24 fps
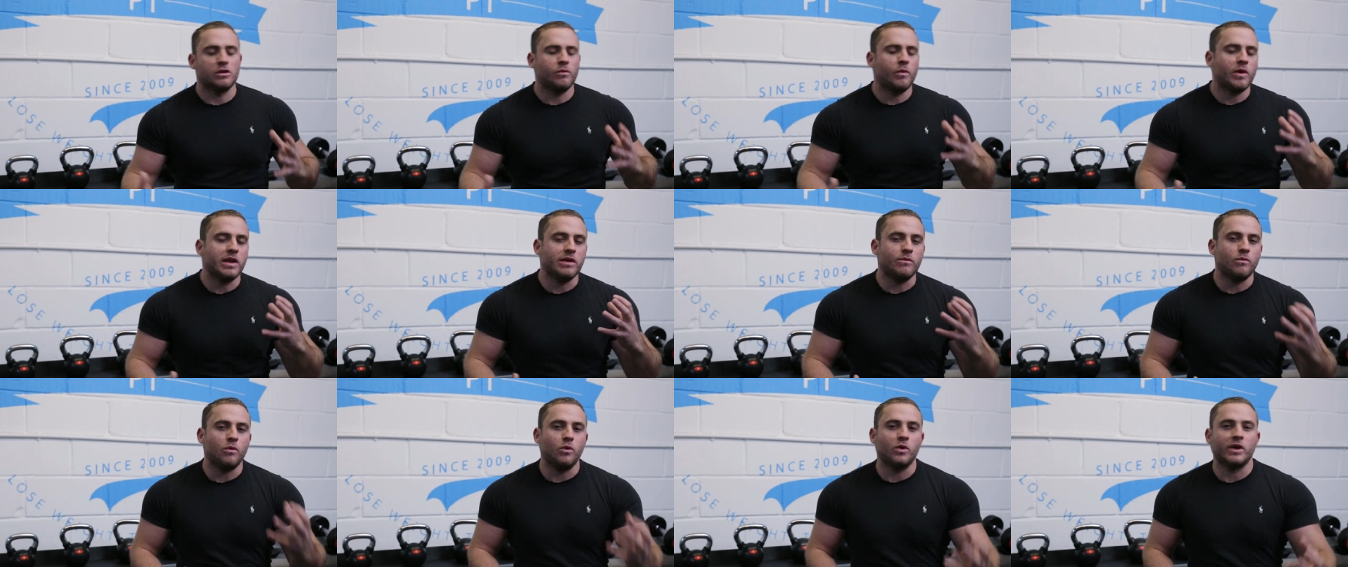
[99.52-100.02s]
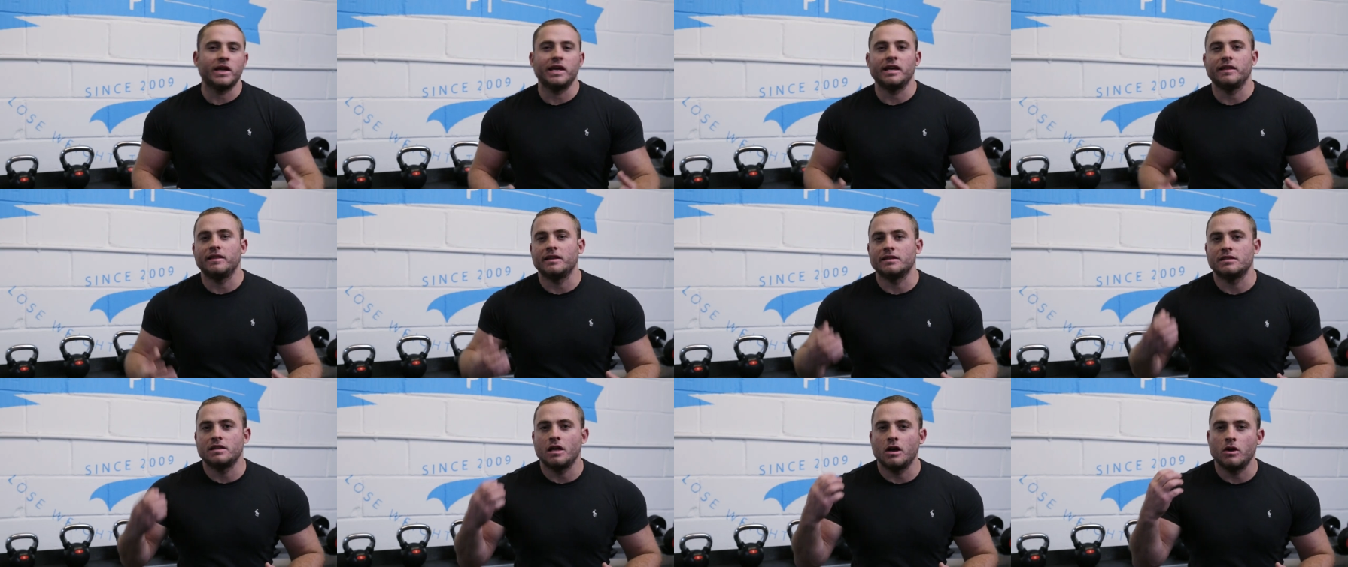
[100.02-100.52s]
So when you walk in,
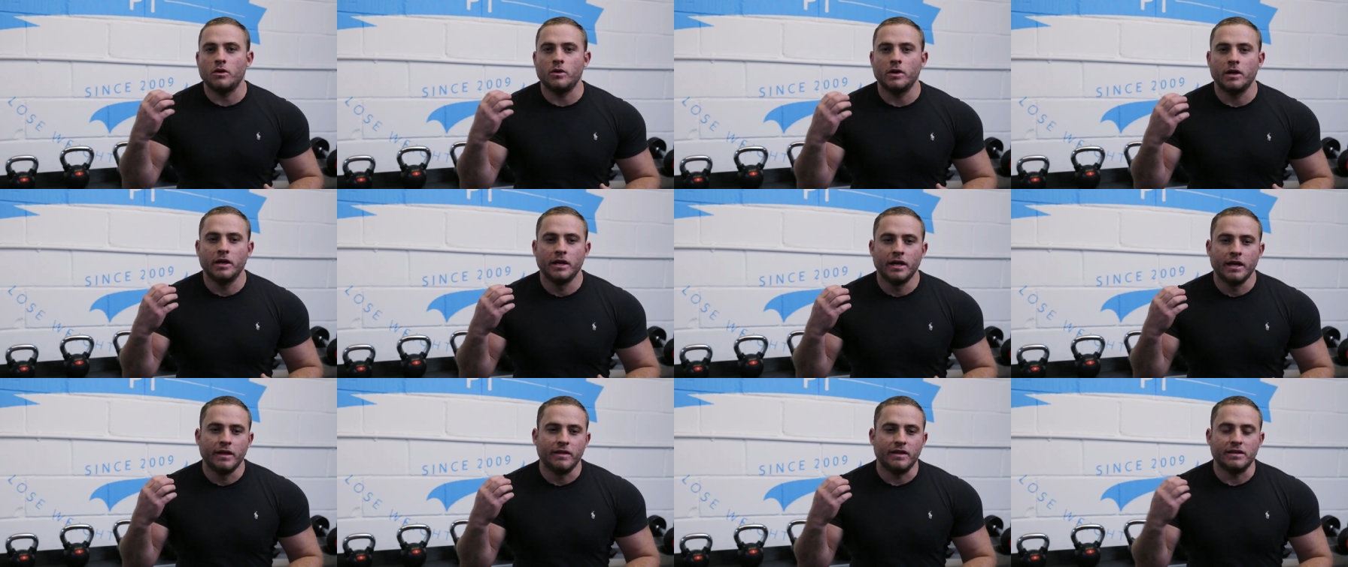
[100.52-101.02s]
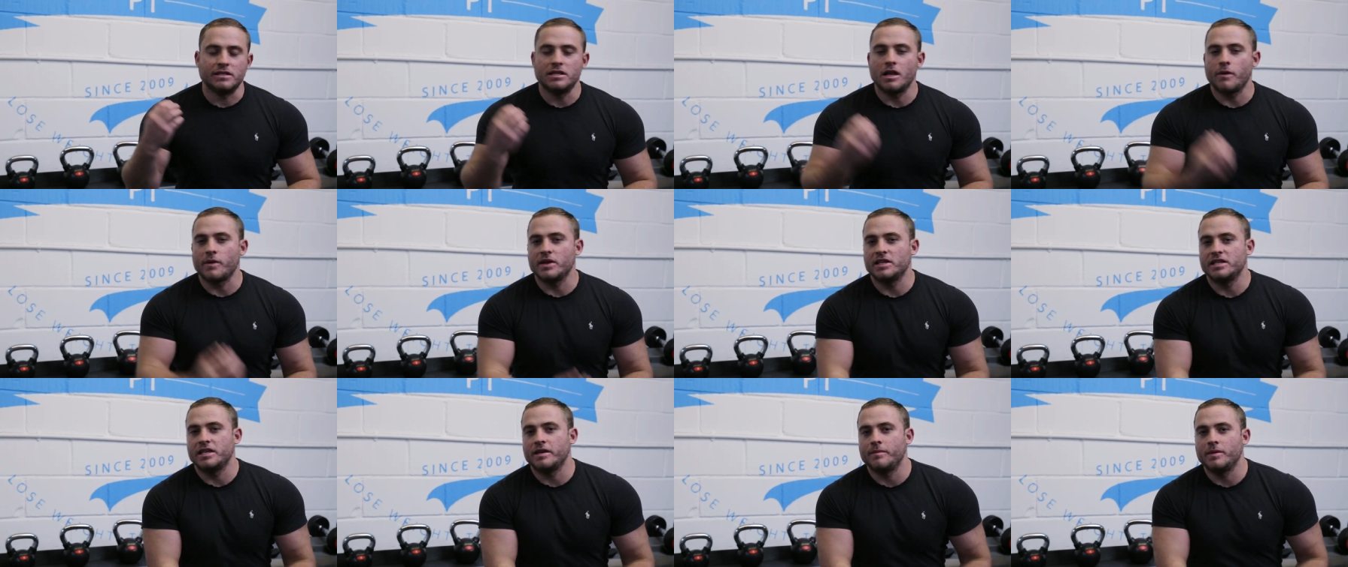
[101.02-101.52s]
there's no
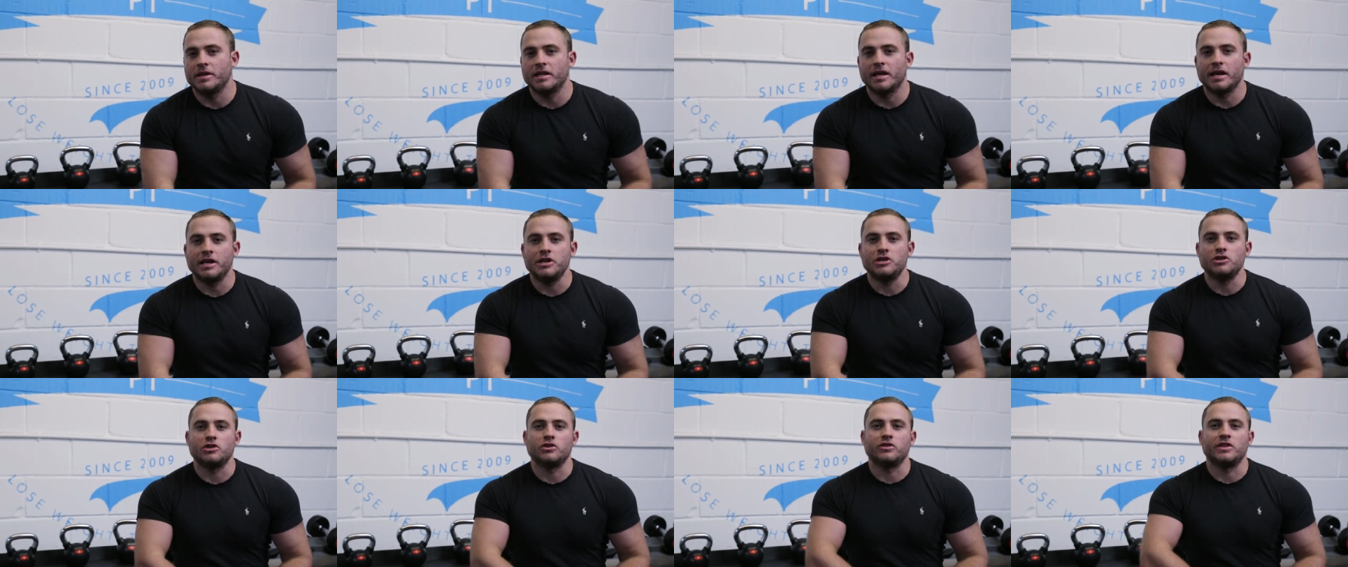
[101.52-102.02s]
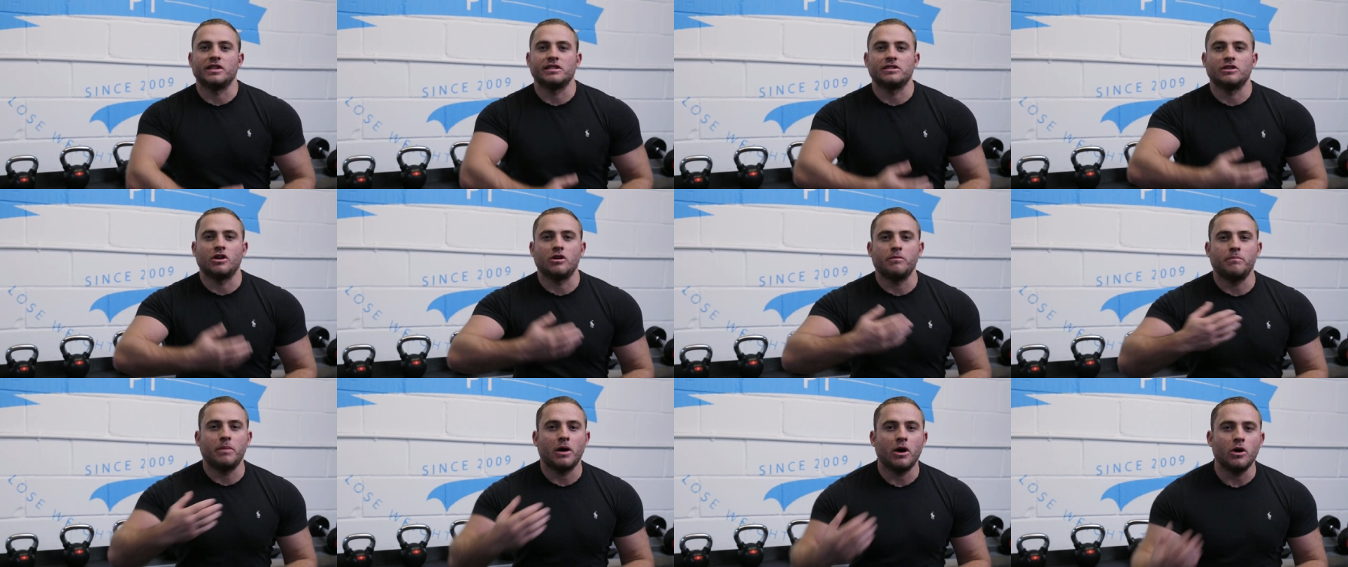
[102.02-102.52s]
intimidation, there's no
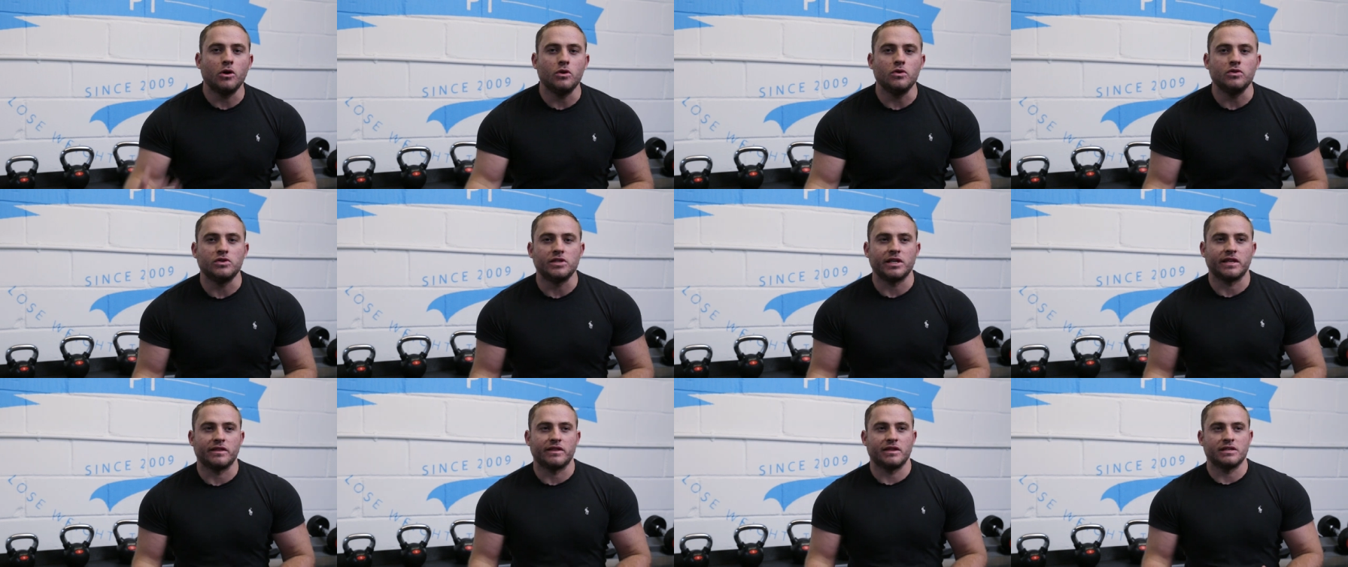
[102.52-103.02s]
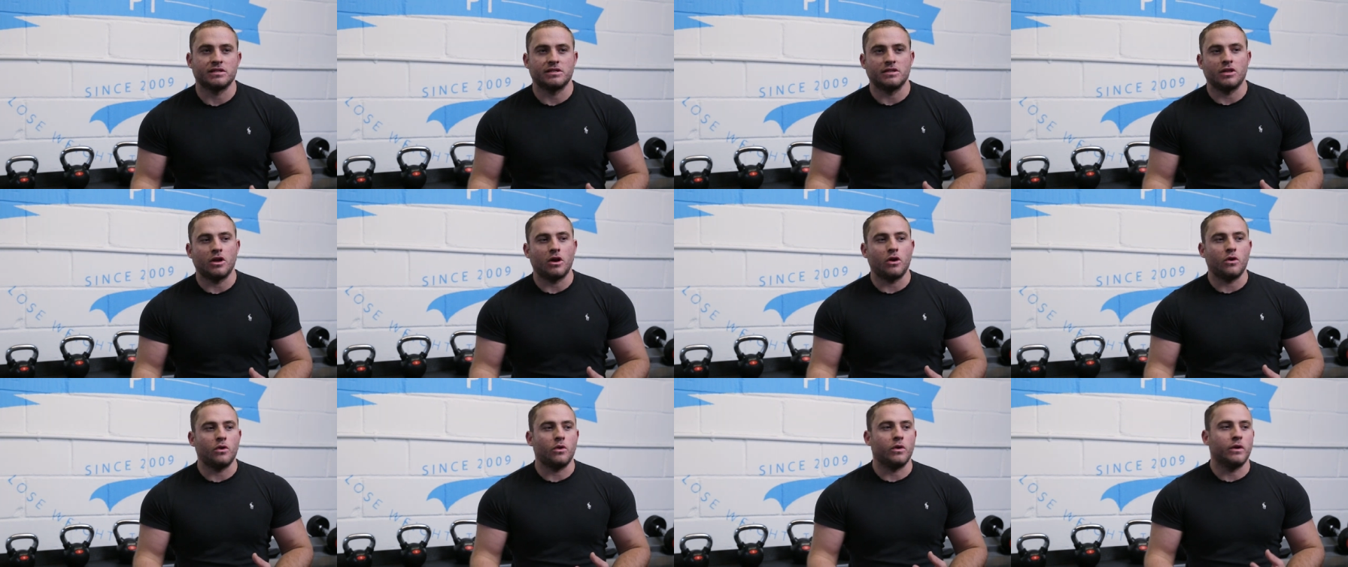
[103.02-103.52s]
posing, there's no
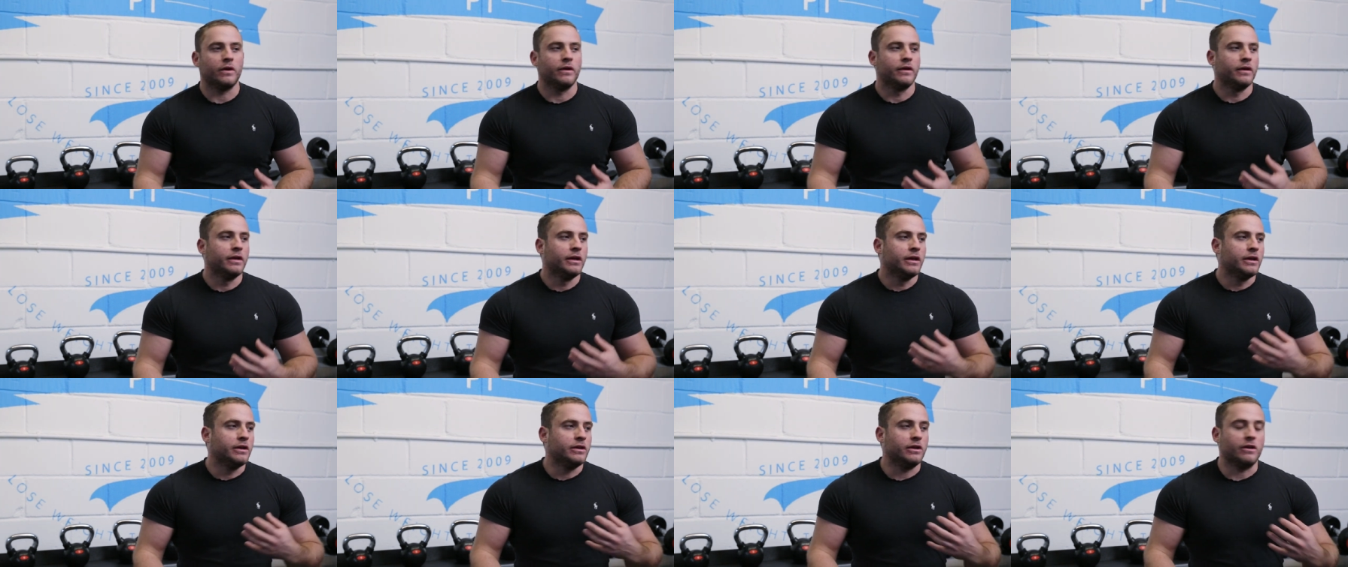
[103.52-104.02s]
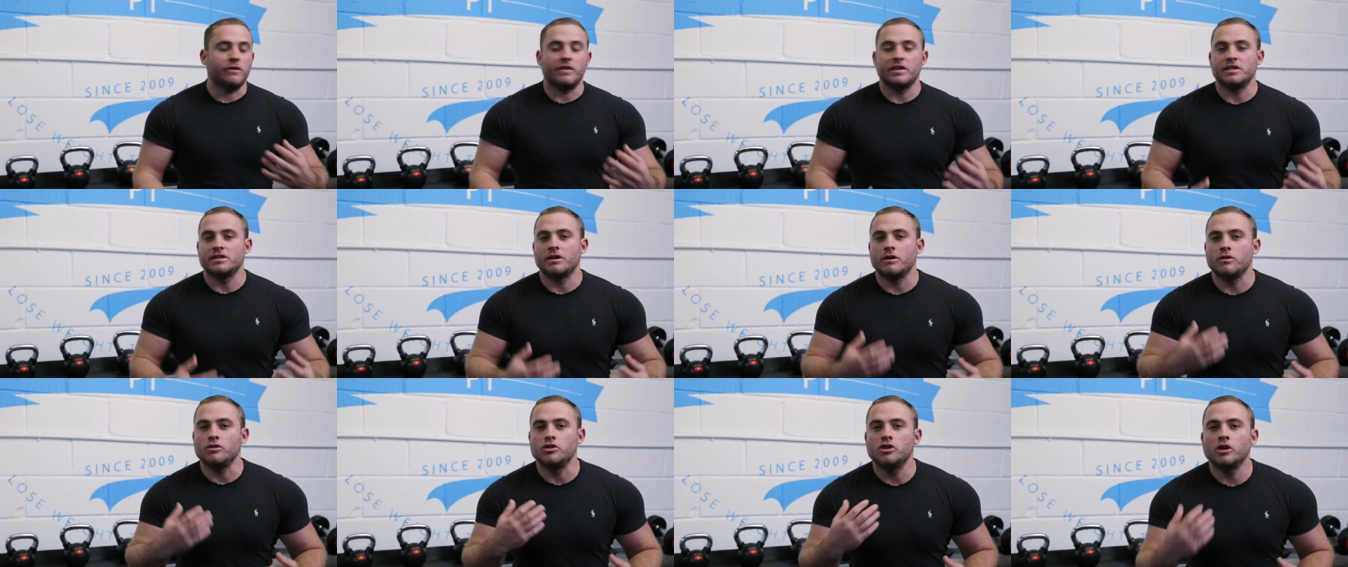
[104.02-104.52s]

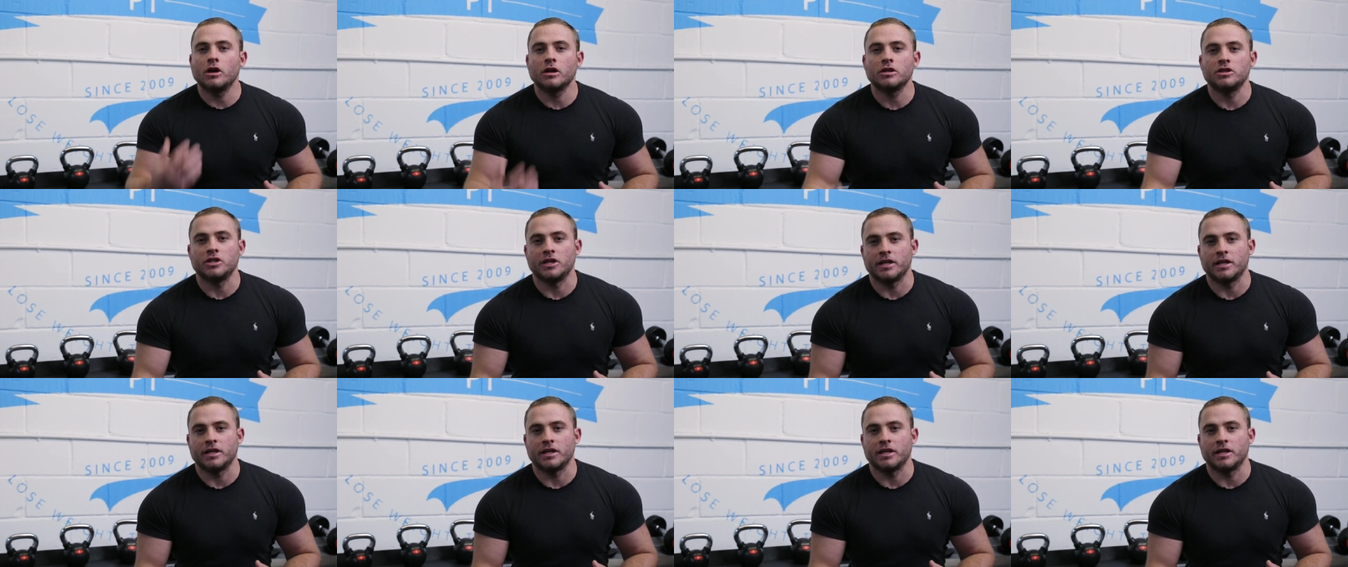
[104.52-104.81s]
judging.